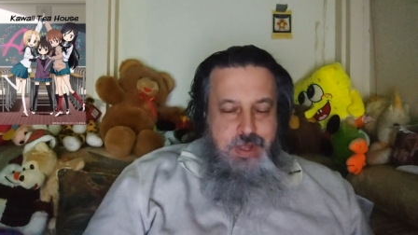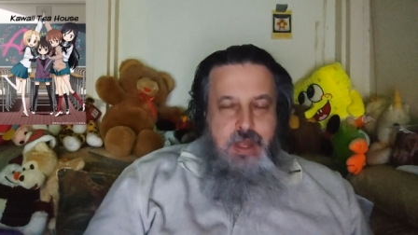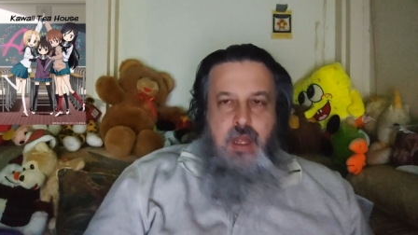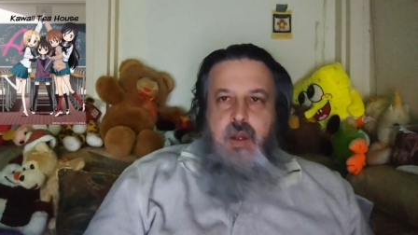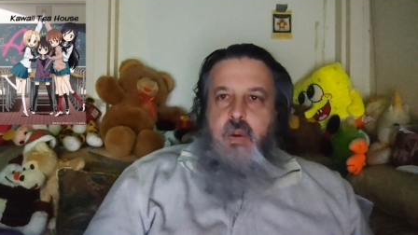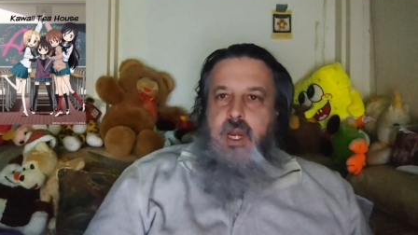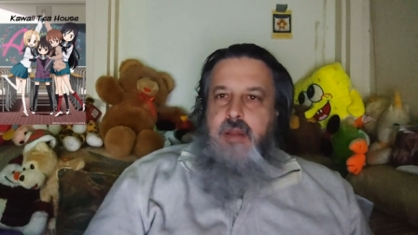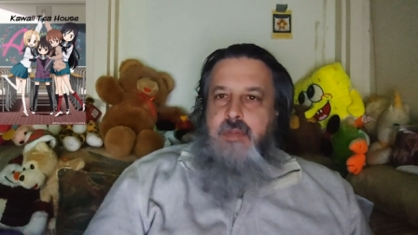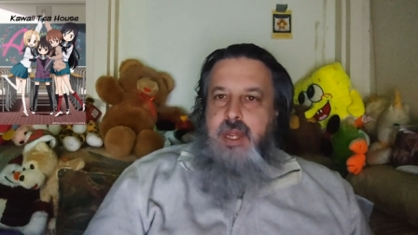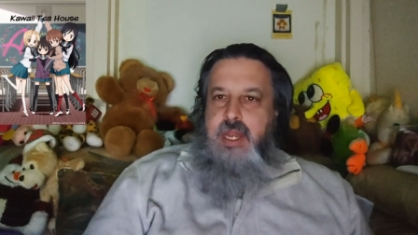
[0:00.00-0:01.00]
Uh, one
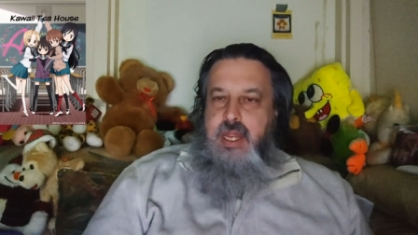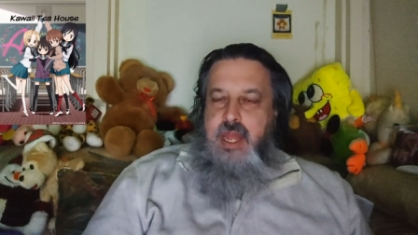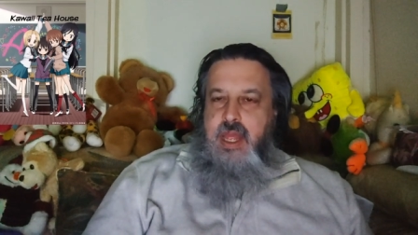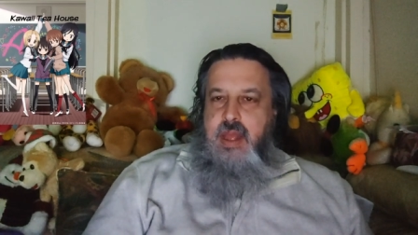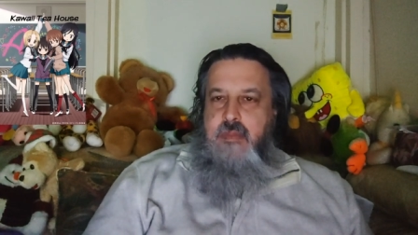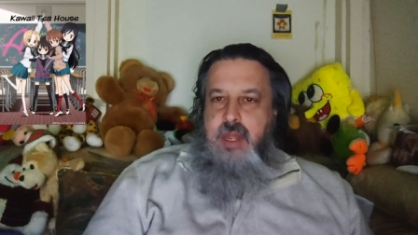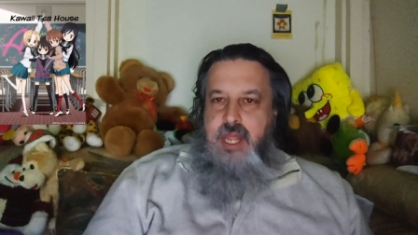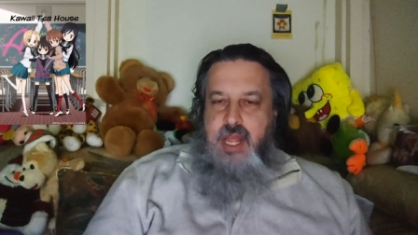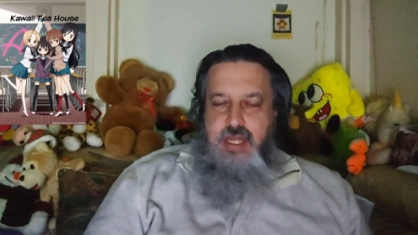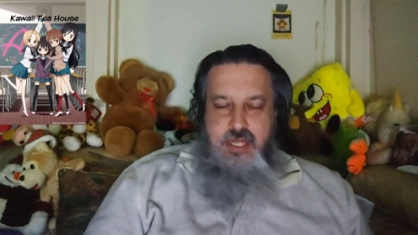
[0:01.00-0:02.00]
of my aunt, my
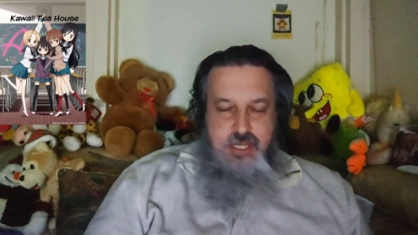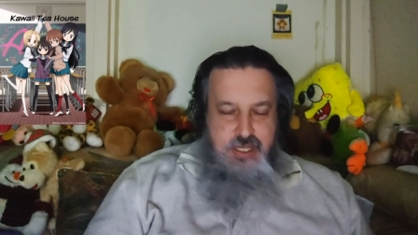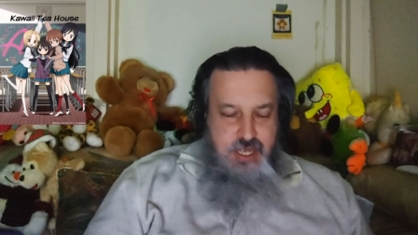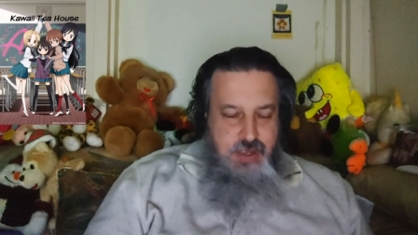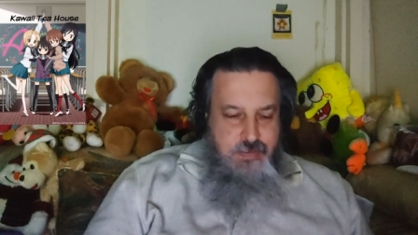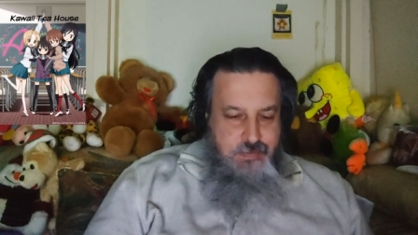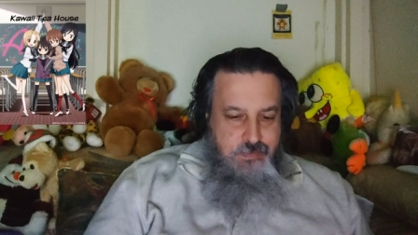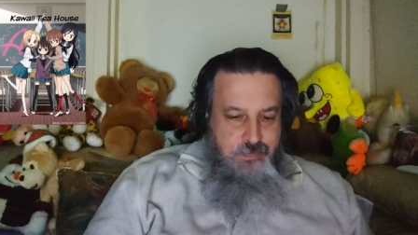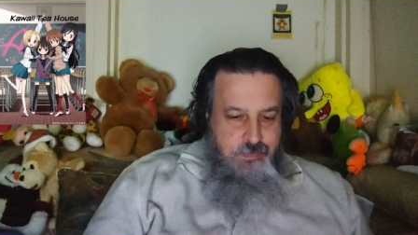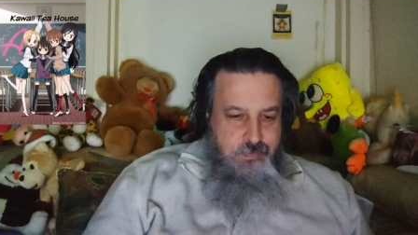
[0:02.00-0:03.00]
aunties uh,
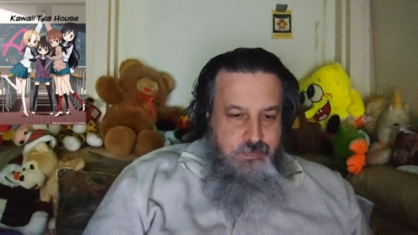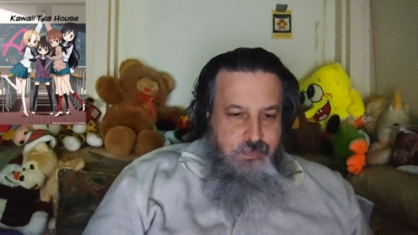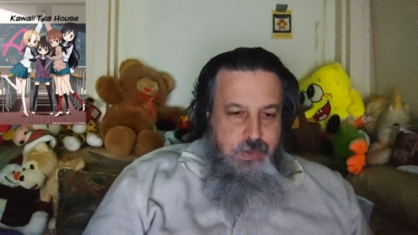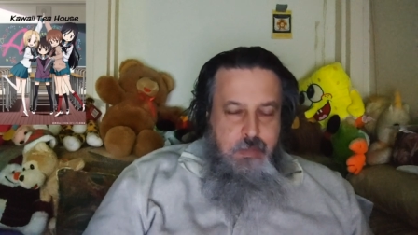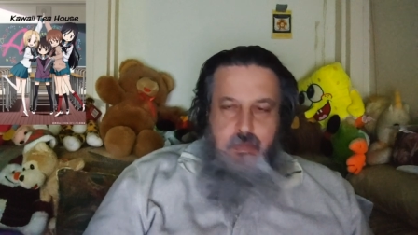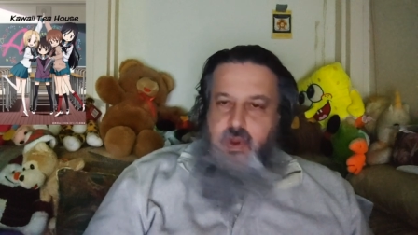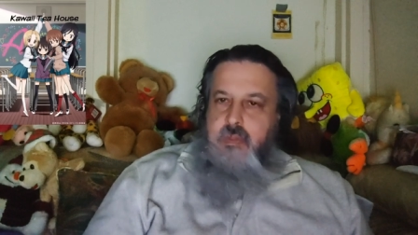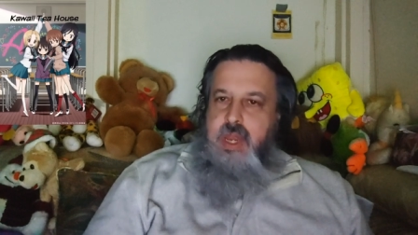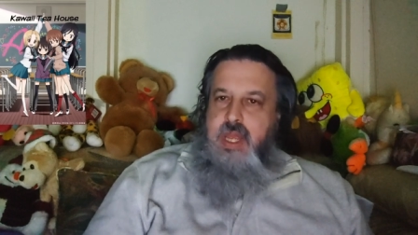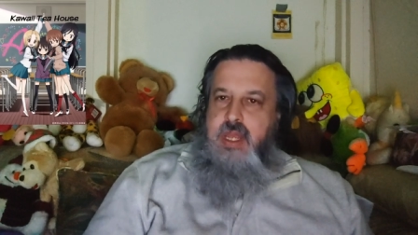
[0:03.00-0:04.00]
would
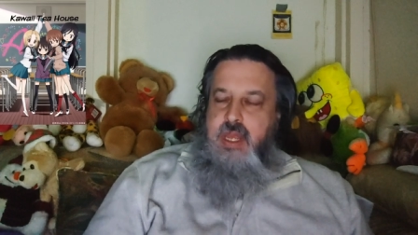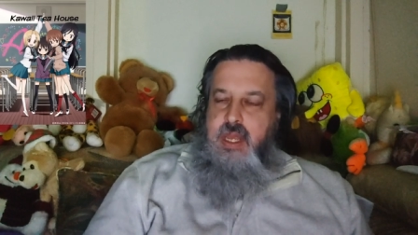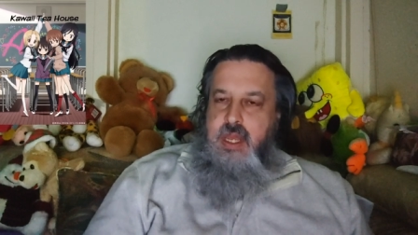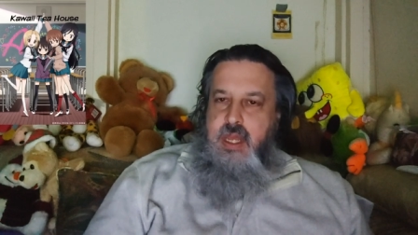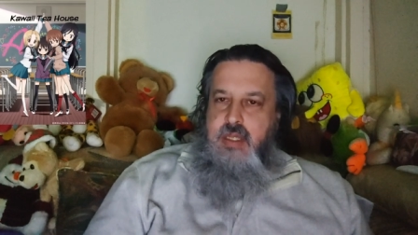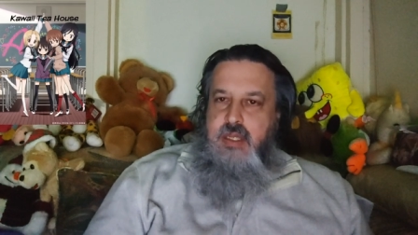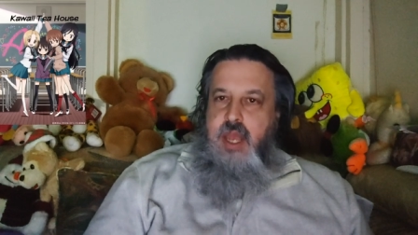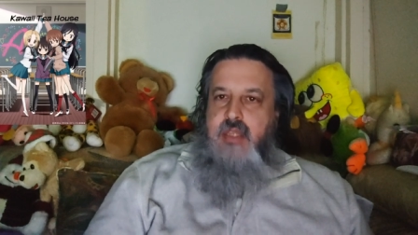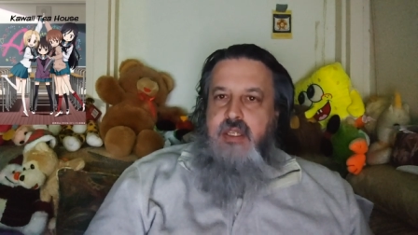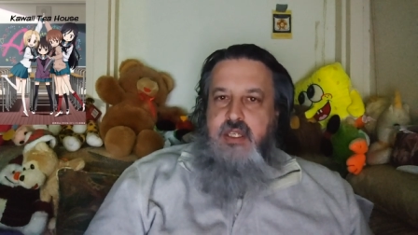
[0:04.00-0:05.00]
make a uh,
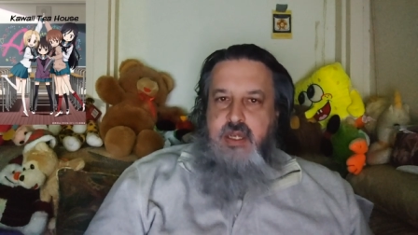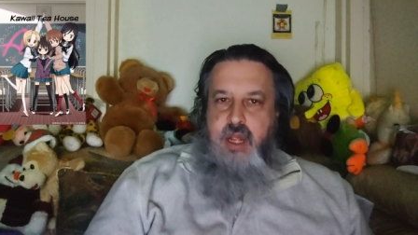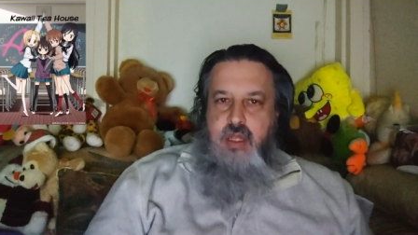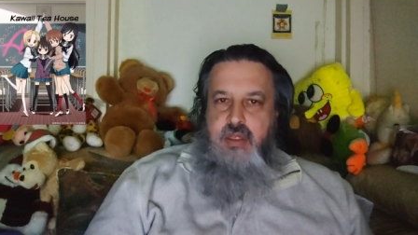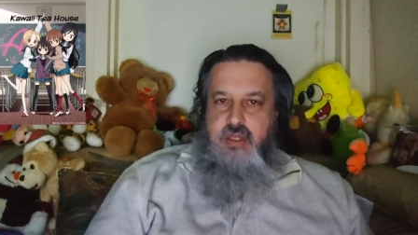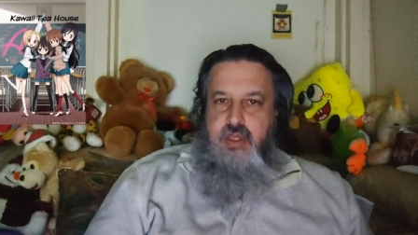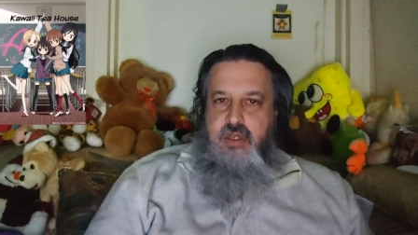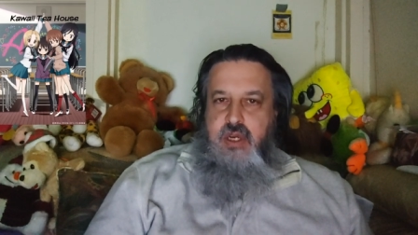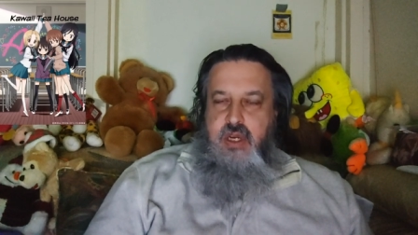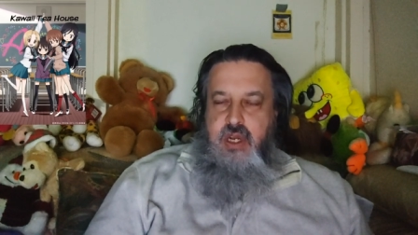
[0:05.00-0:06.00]
sausage called
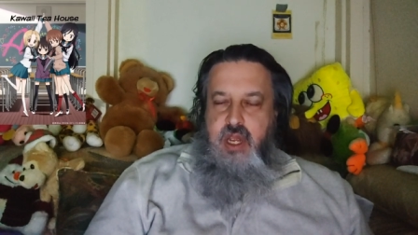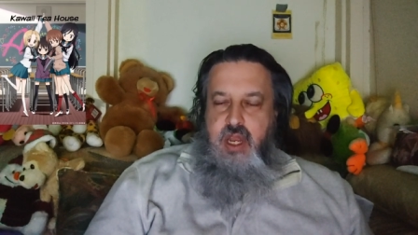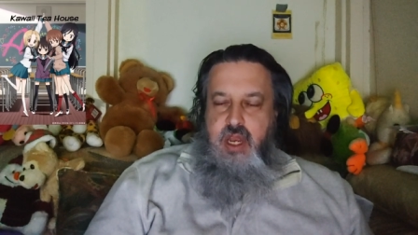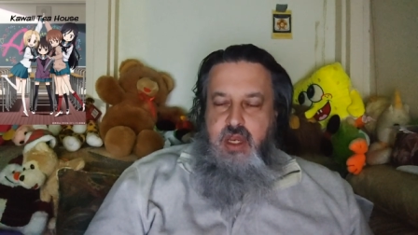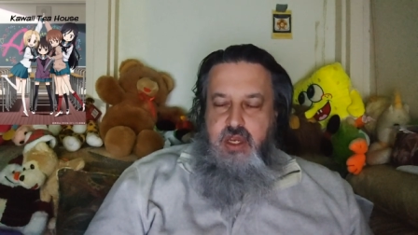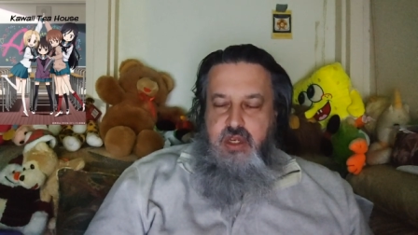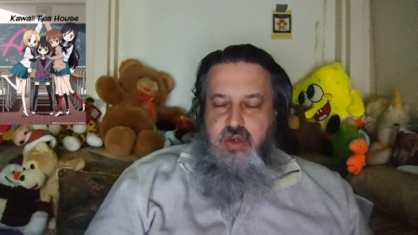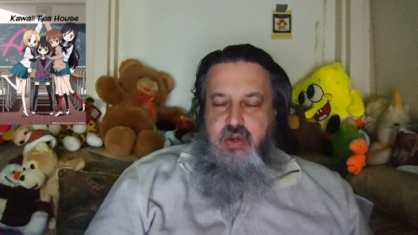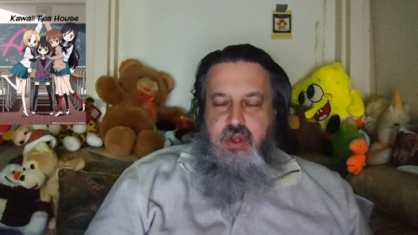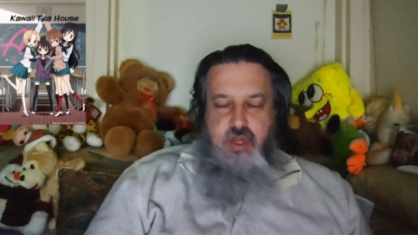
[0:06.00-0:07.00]
jajuk.